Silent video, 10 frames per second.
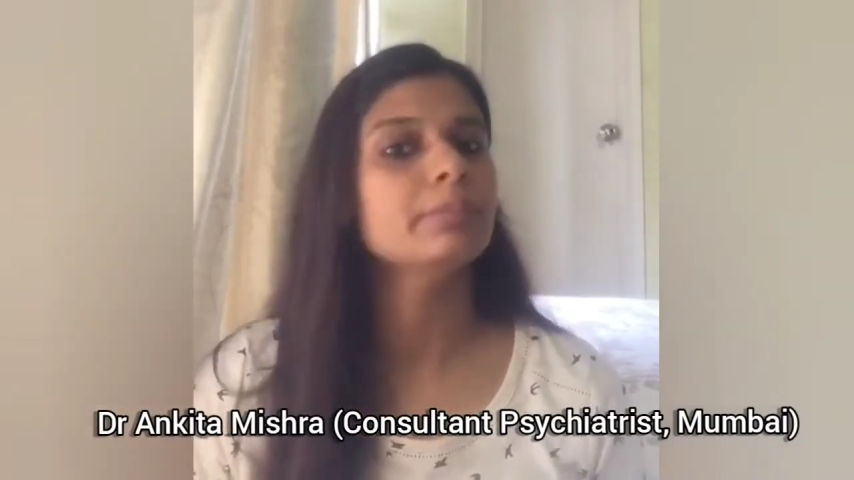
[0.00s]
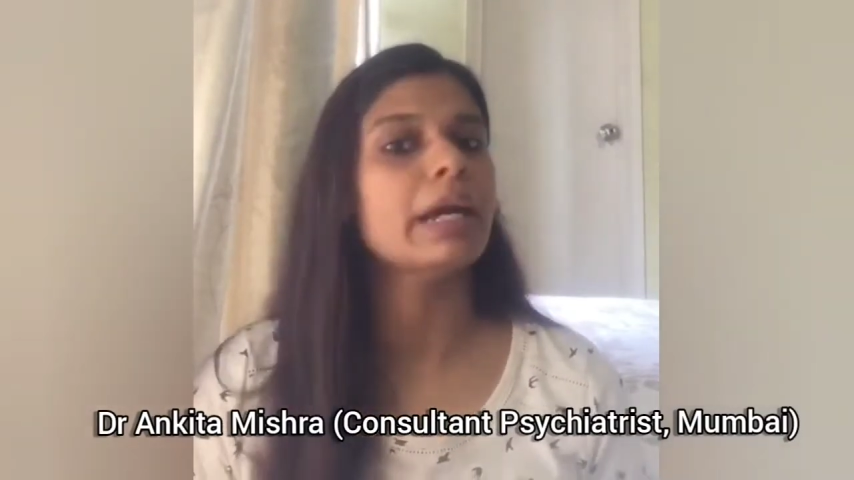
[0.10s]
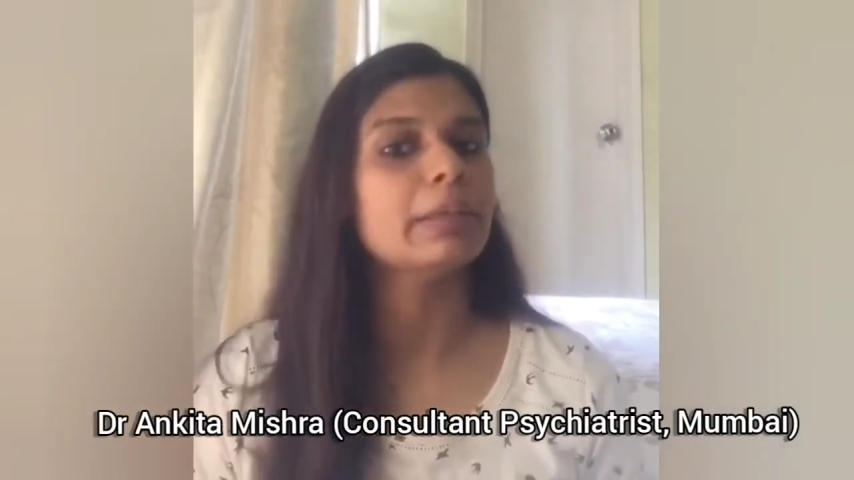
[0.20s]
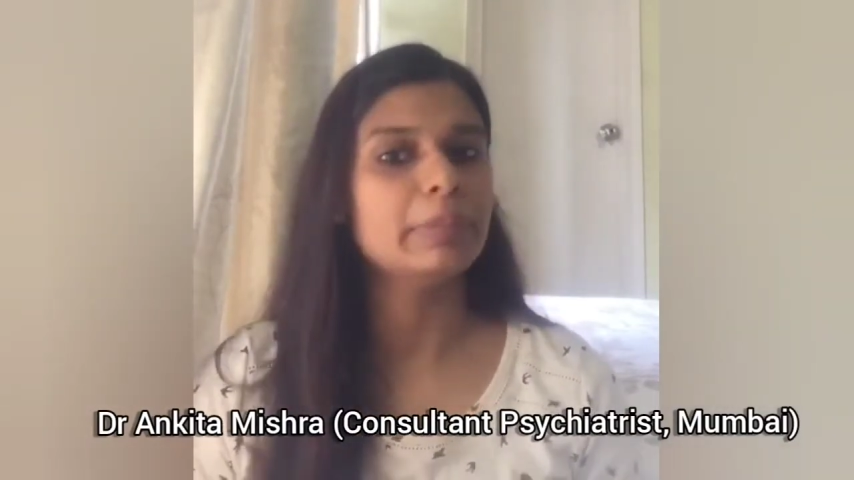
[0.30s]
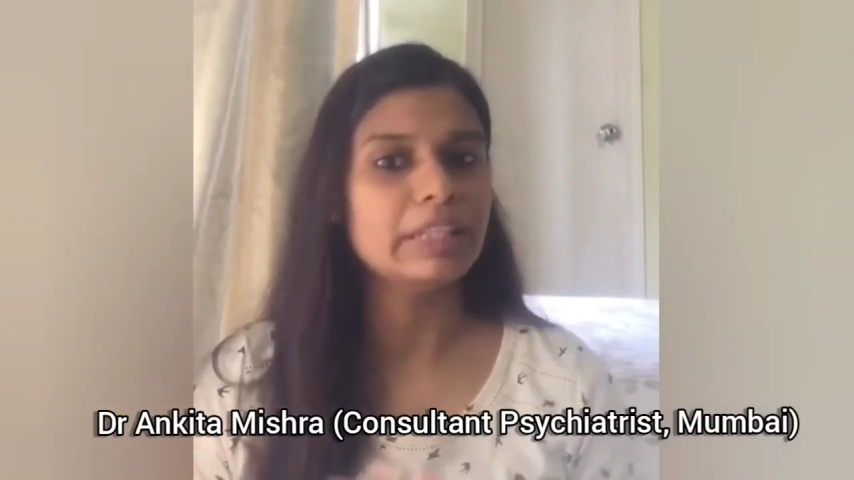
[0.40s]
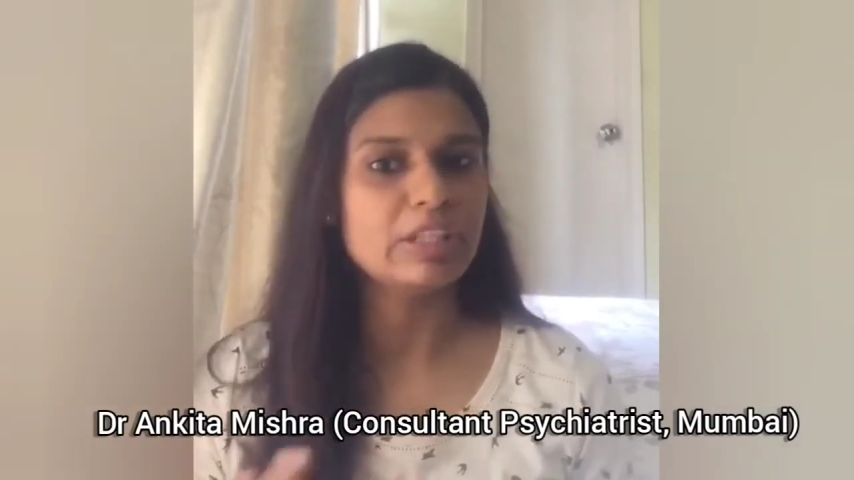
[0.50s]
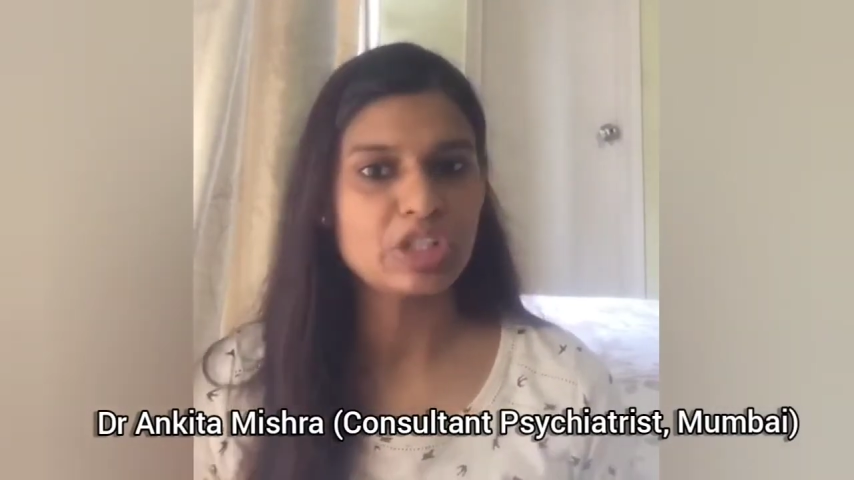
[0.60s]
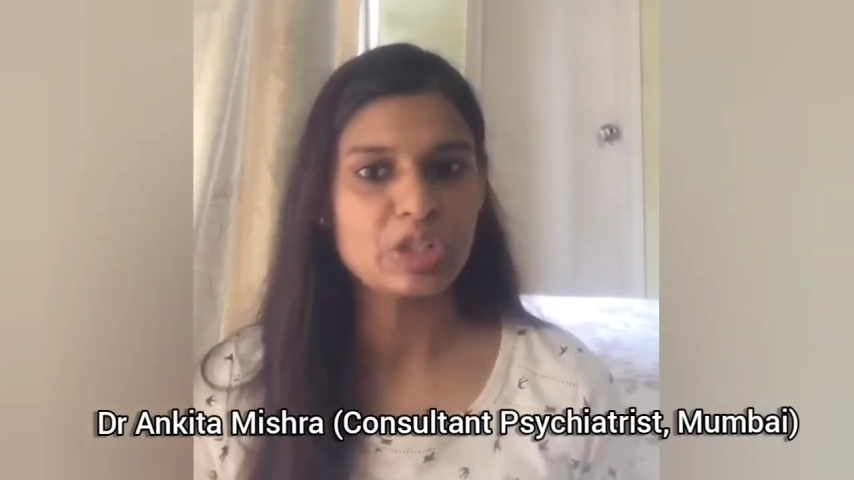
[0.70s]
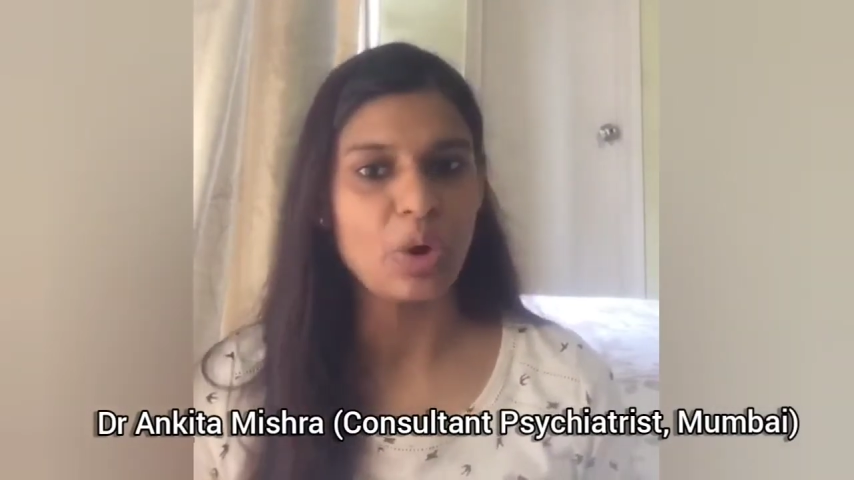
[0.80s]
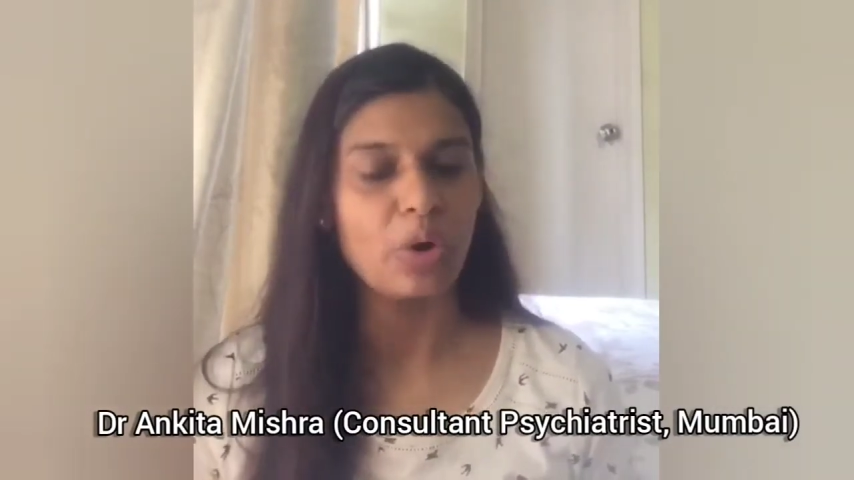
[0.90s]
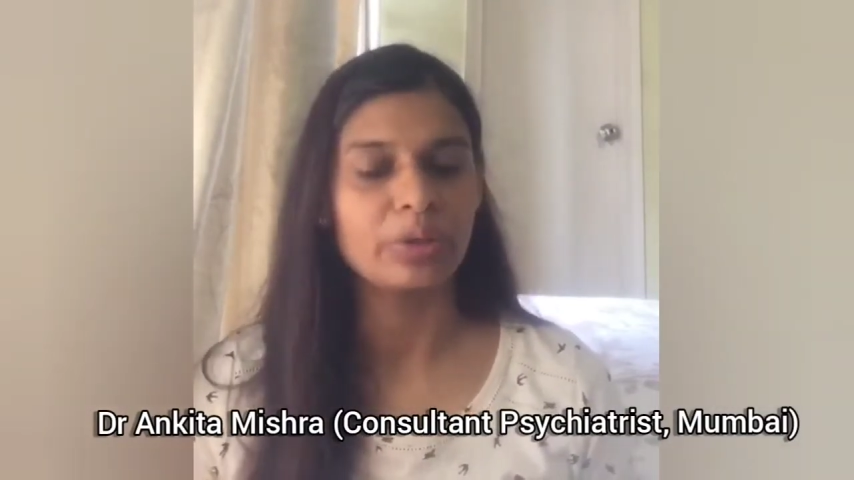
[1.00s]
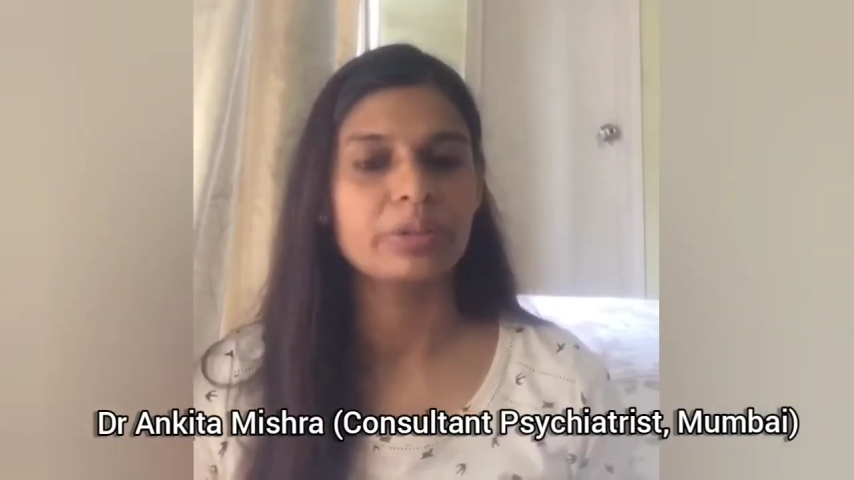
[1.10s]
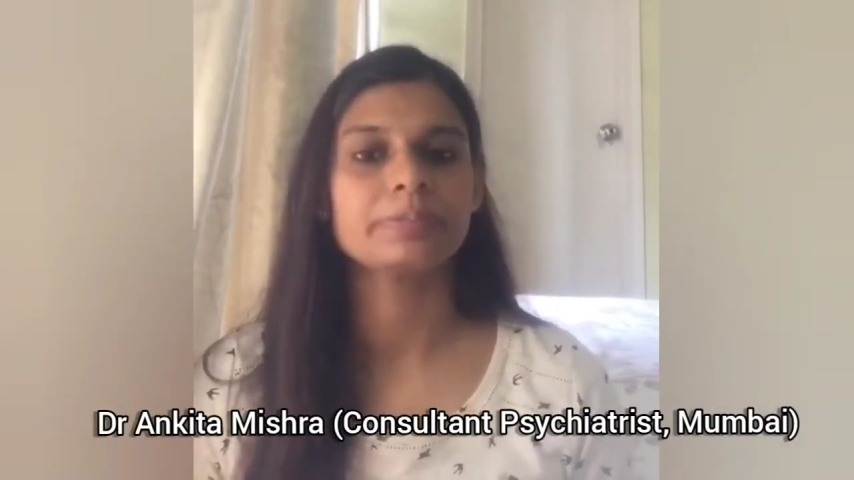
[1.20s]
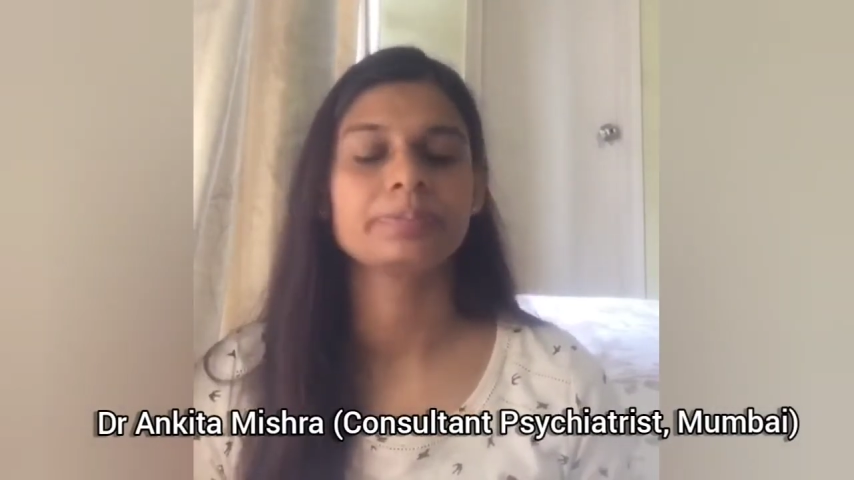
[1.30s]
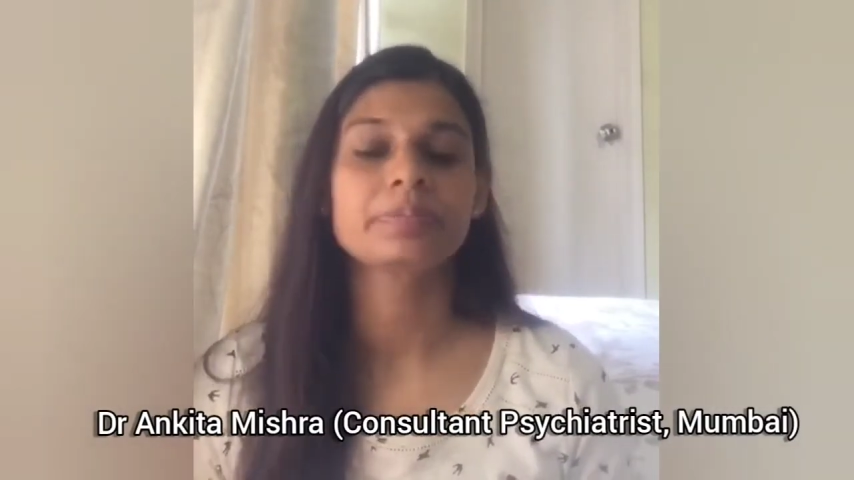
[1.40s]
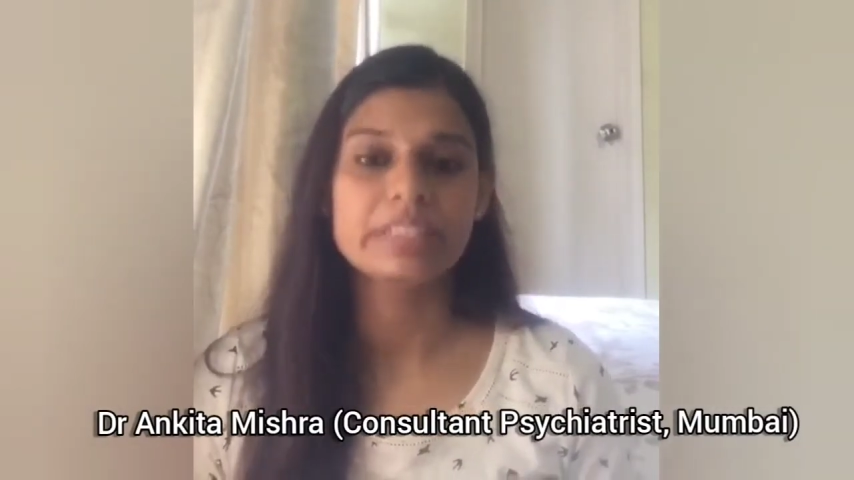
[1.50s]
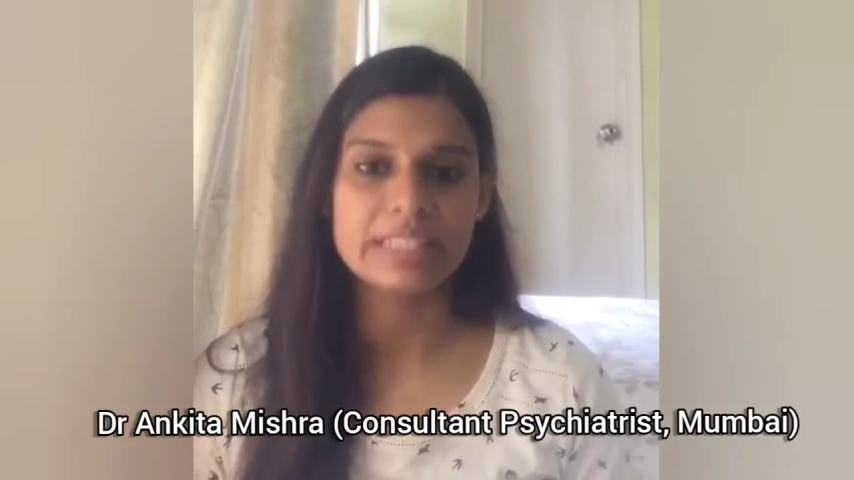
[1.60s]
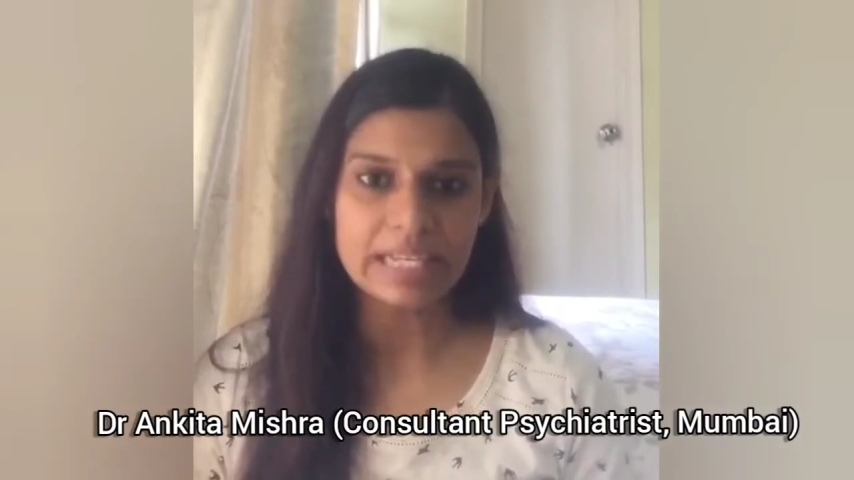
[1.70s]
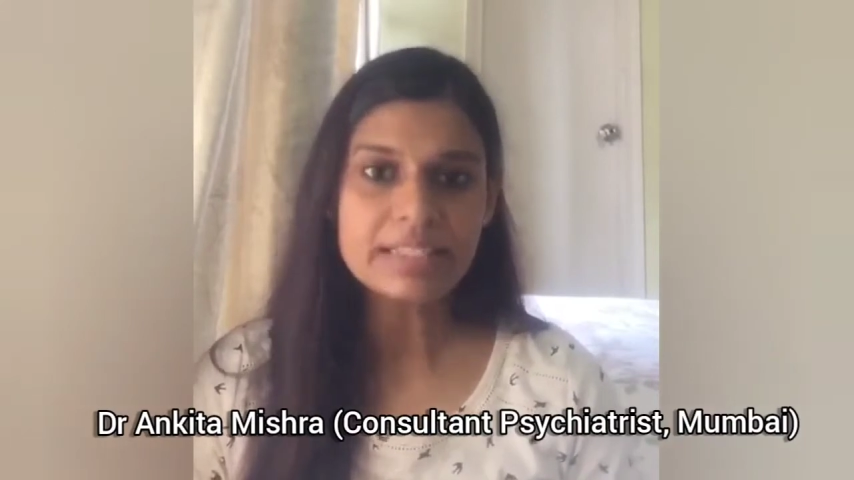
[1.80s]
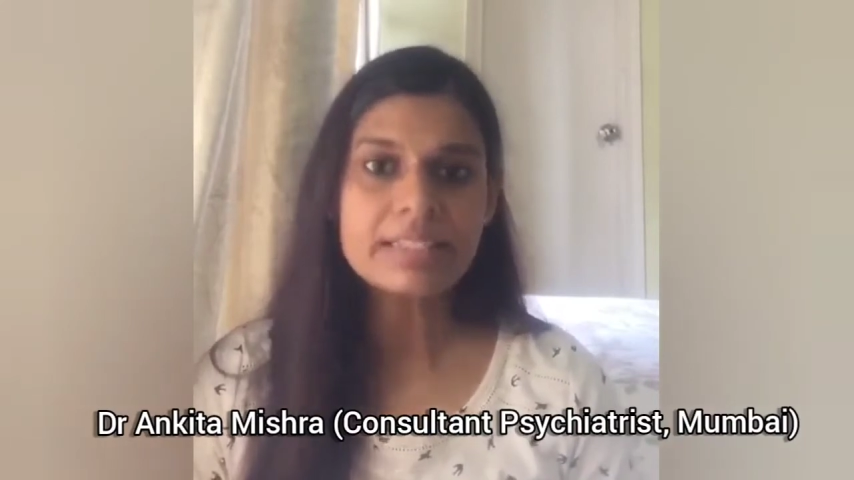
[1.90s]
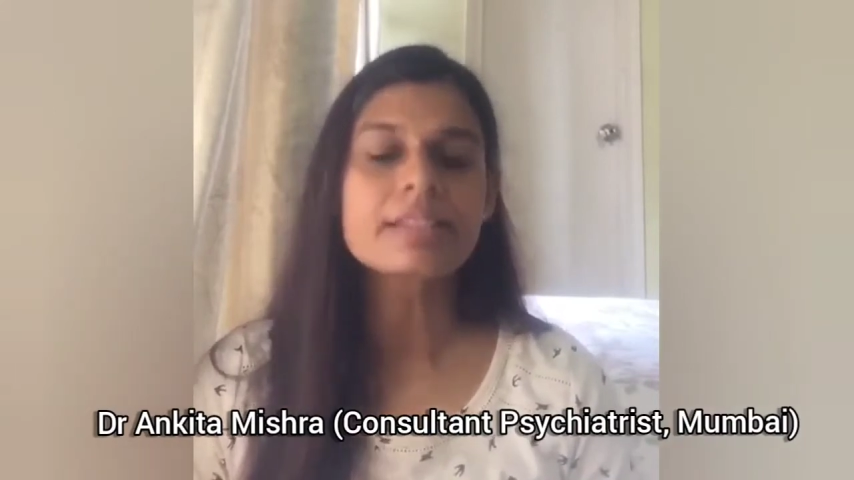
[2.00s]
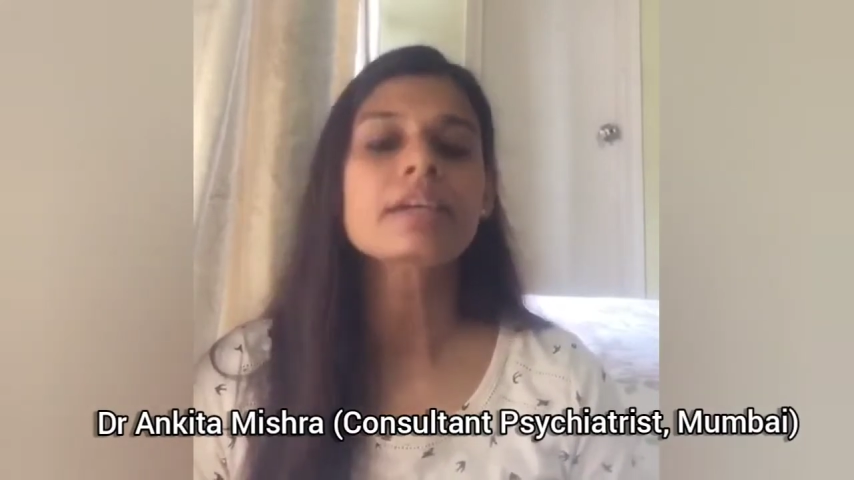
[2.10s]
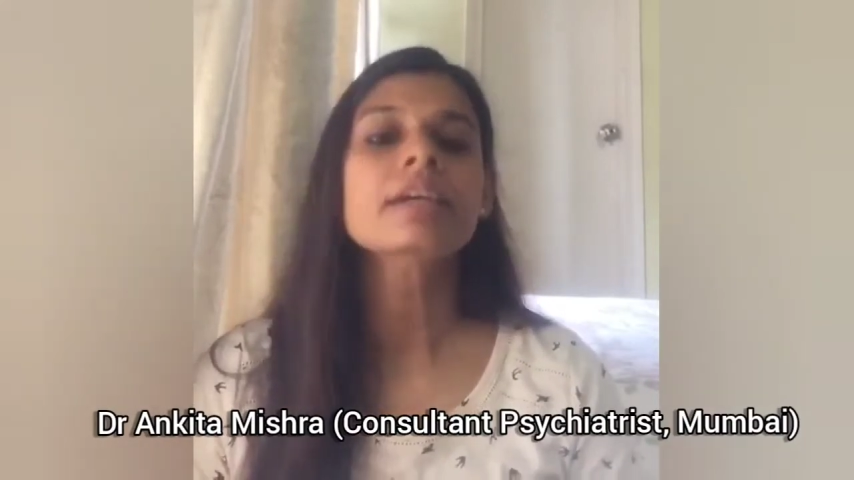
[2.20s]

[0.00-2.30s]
by being strong. Yes,